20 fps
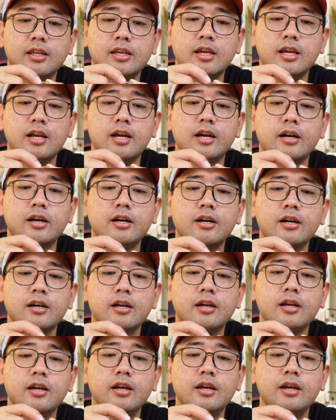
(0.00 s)
here,
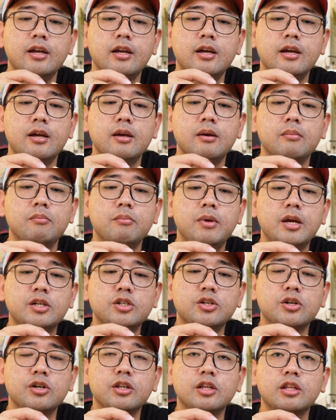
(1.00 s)
make
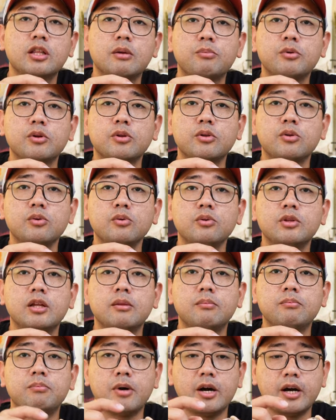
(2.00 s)
sure that the
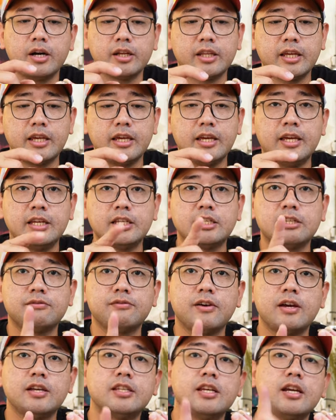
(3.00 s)
protruded part is
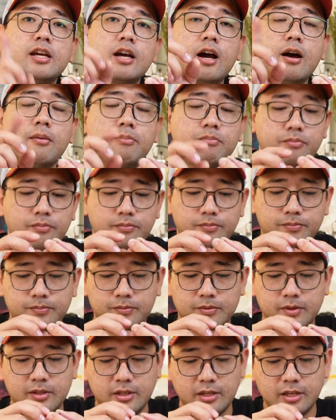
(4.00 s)
facing up.
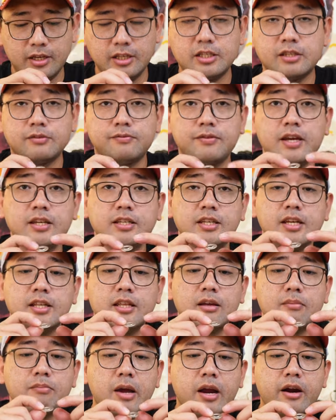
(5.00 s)
It's facing
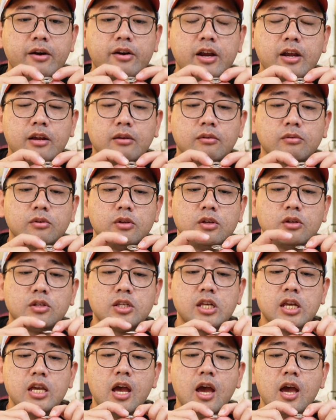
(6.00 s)
the bearing. You
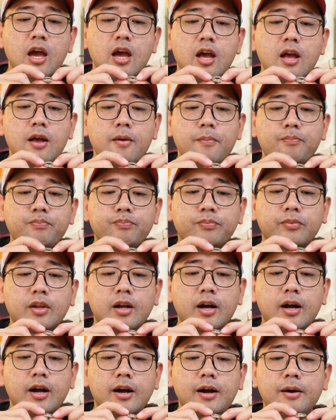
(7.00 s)
see,
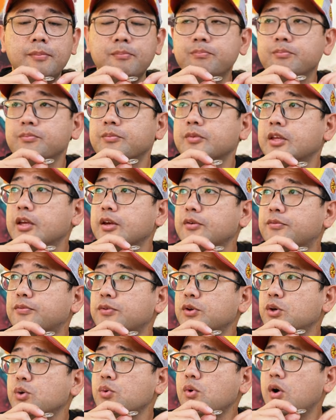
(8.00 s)
um,
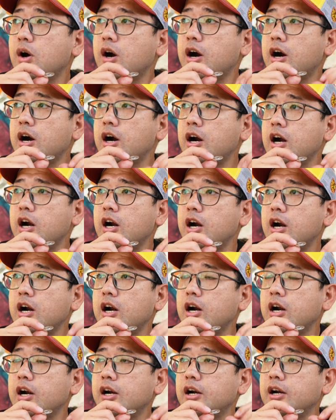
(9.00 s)
if you
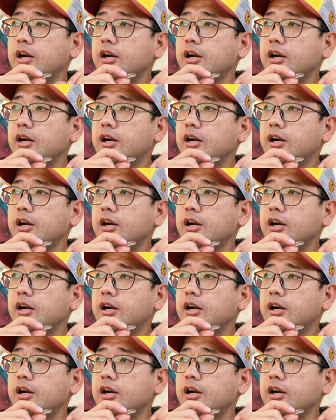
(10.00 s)
are